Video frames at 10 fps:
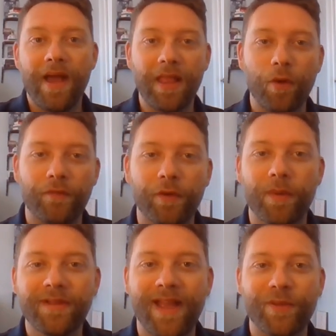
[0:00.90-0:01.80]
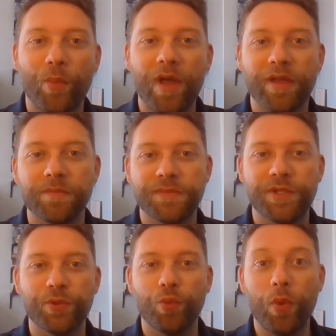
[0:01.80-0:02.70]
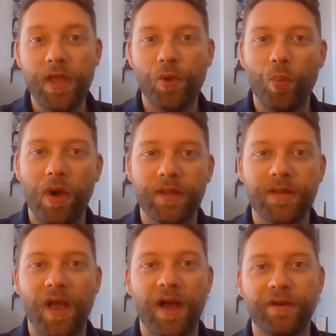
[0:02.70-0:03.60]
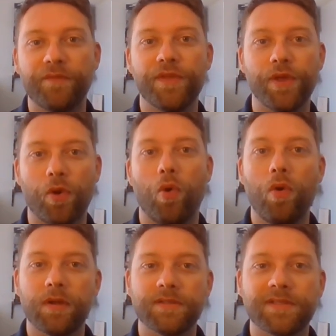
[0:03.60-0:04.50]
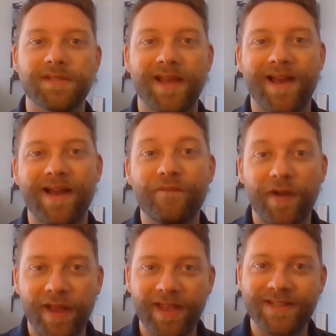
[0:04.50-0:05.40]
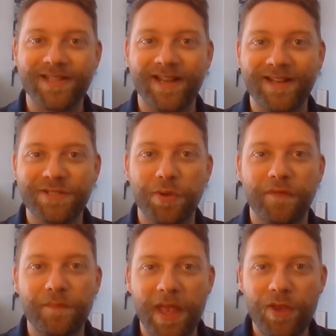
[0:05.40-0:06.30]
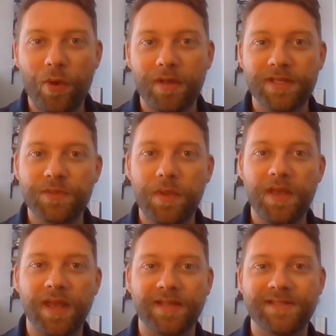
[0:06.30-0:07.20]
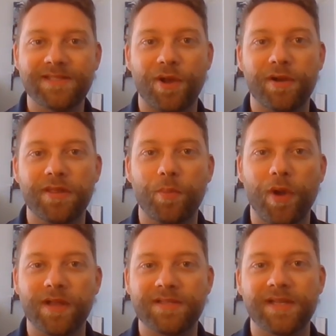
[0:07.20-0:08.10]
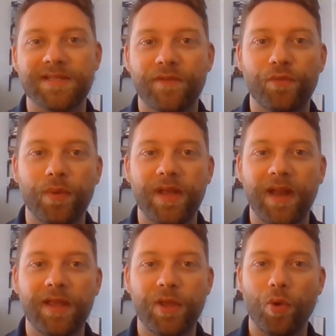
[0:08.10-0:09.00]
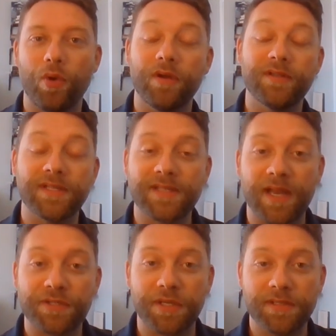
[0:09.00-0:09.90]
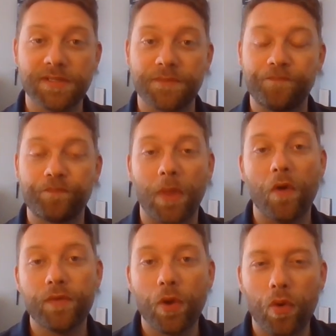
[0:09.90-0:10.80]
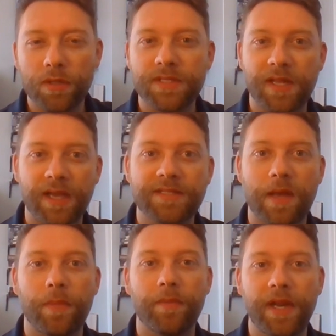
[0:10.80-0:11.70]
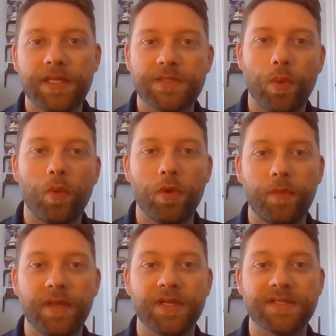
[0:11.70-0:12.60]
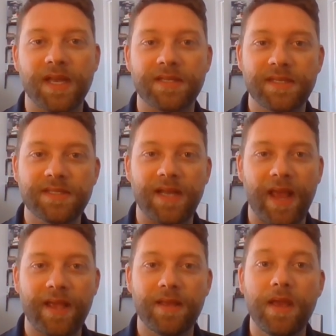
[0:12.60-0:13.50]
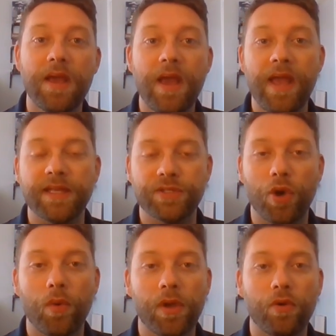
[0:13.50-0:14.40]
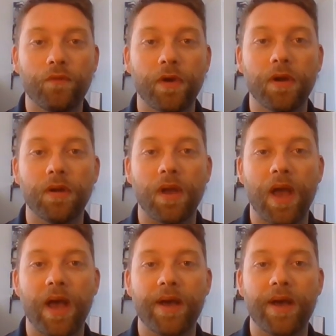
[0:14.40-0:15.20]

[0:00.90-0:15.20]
Hello, everyone, and welcome to week one of the course. Very excited to have met you all this week and started the process of reading your discussions. Over the course of the next couple minutes, what we will be discussing today is going over